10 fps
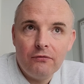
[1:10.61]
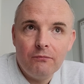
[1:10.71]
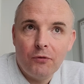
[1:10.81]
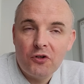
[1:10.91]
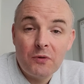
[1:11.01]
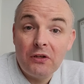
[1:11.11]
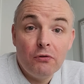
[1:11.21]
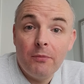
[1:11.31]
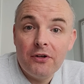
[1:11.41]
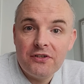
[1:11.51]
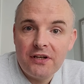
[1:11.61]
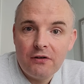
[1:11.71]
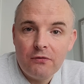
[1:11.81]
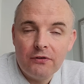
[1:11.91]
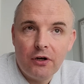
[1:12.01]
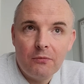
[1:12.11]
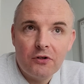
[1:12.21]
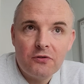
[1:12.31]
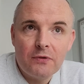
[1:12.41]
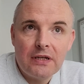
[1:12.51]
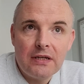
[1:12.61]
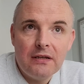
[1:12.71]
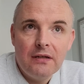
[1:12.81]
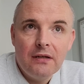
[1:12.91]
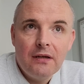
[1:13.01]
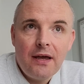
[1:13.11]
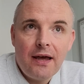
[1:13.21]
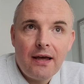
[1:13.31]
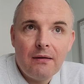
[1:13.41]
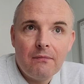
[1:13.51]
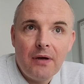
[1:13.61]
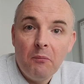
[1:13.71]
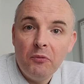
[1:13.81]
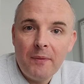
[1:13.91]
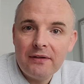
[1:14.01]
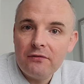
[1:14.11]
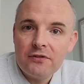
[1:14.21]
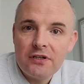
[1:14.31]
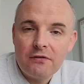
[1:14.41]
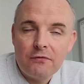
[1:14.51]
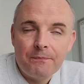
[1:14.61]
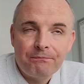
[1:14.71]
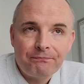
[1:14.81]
much we know about Xero and how much we implement on Xero.